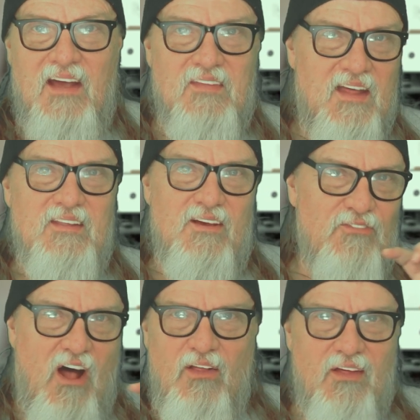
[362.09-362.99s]
And then
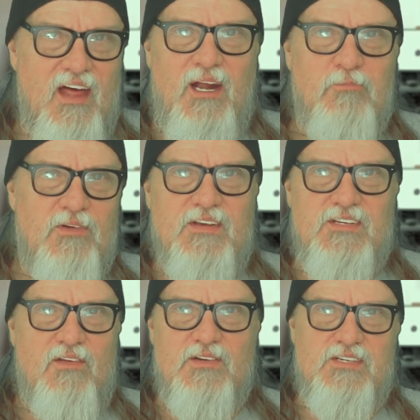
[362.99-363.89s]
they follow that up with
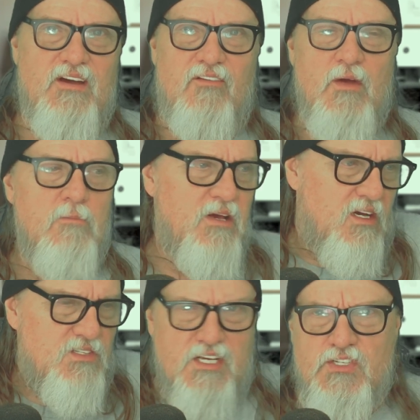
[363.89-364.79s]
this other stuff.
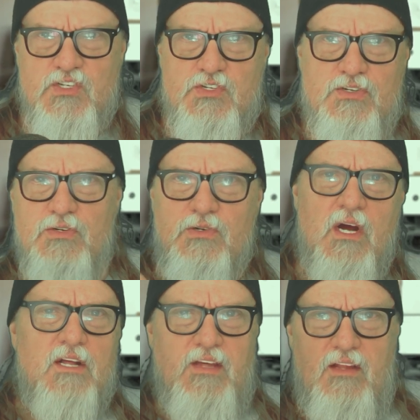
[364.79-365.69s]
Because this is
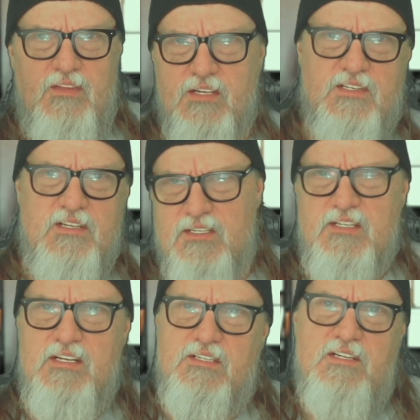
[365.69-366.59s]
true, then this and
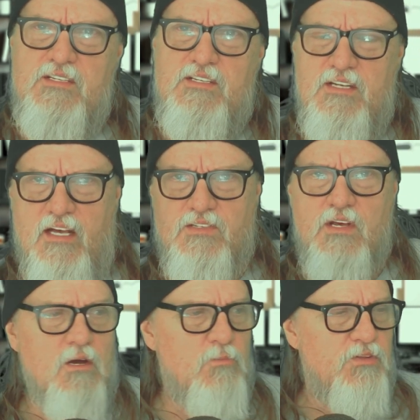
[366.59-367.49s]
this and this and this and
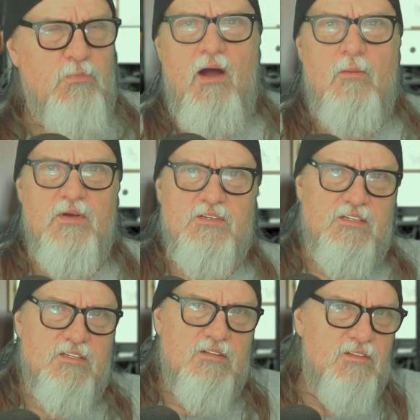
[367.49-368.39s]
this. But the problem
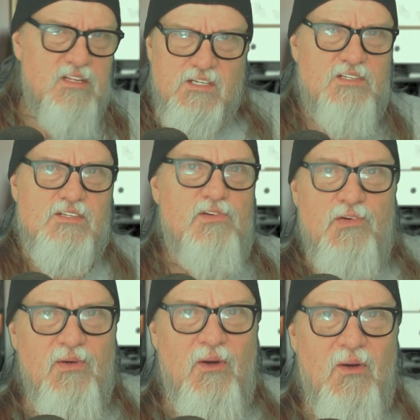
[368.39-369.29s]
is this isn't
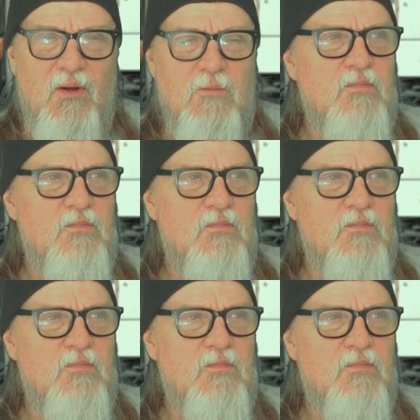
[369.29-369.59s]
true.